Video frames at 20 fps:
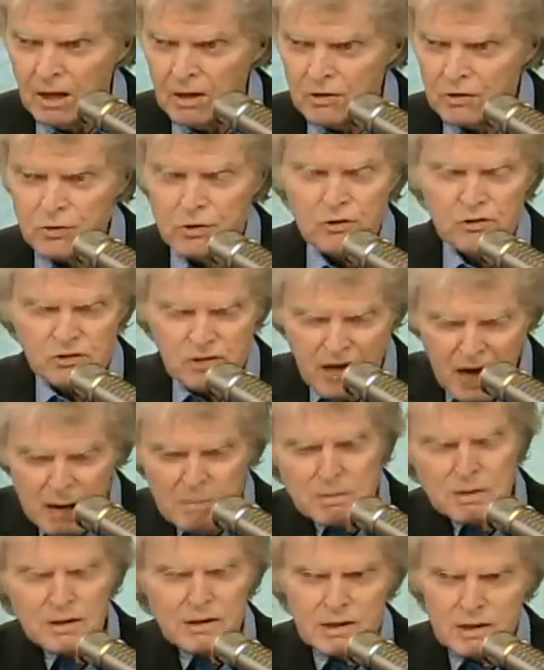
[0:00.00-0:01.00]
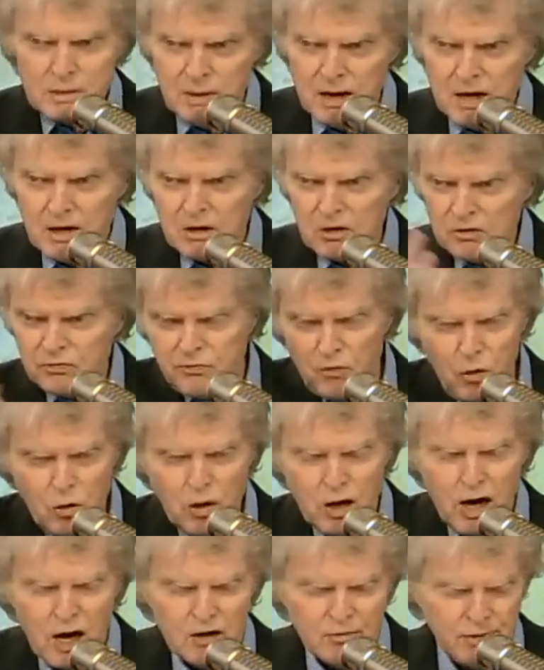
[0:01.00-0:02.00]
You just came to the debate. Here's four
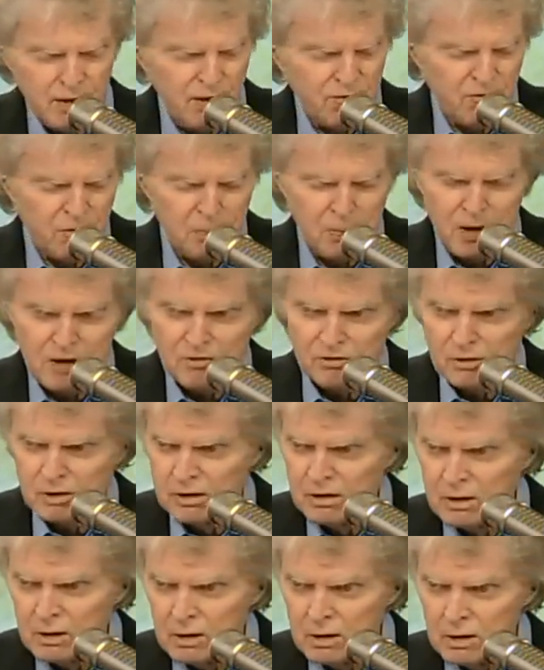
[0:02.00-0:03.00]
guys running for president.